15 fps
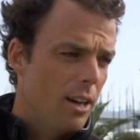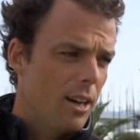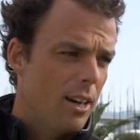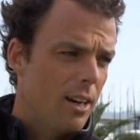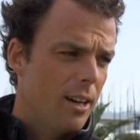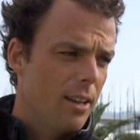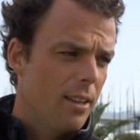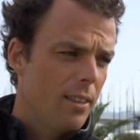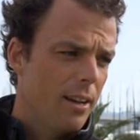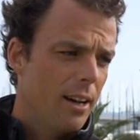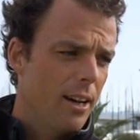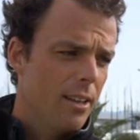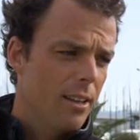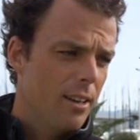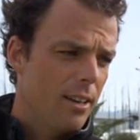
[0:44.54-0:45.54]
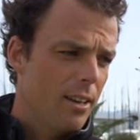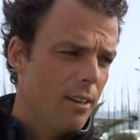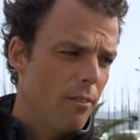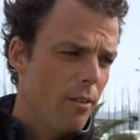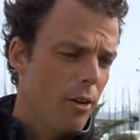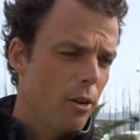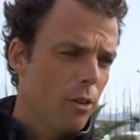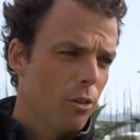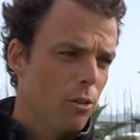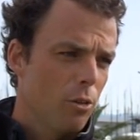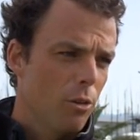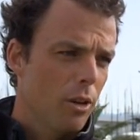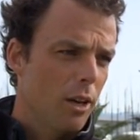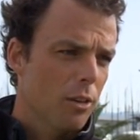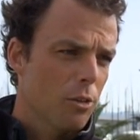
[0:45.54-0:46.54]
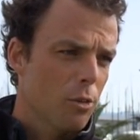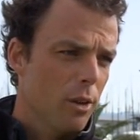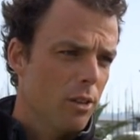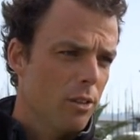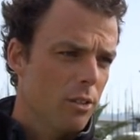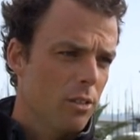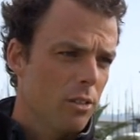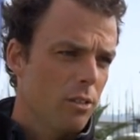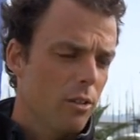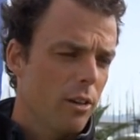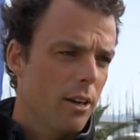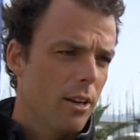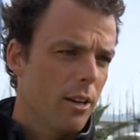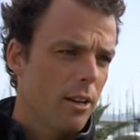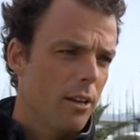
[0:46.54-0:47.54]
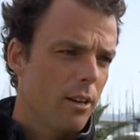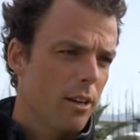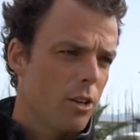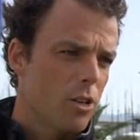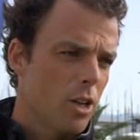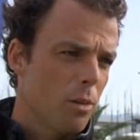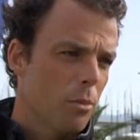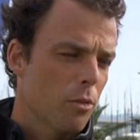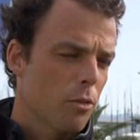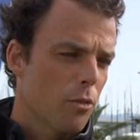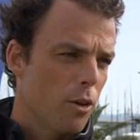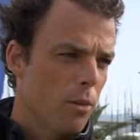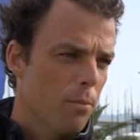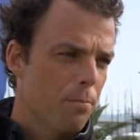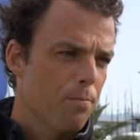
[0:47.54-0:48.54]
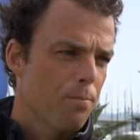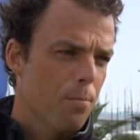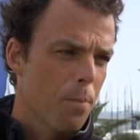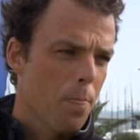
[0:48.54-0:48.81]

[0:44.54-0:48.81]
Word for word: uh, and I had a very good two last races, so I, I jumped from